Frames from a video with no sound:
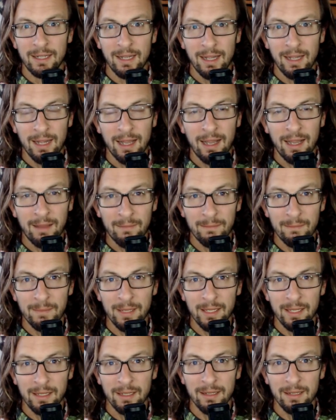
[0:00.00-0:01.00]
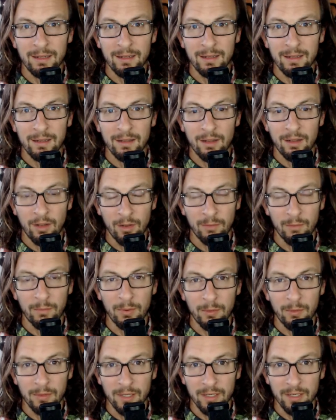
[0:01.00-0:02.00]
not being on
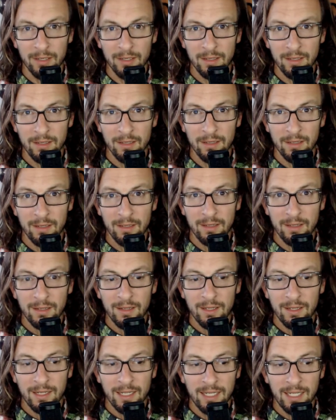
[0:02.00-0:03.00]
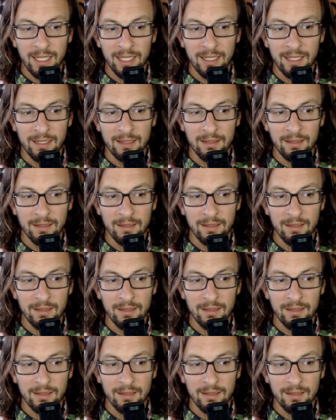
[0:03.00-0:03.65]
point. And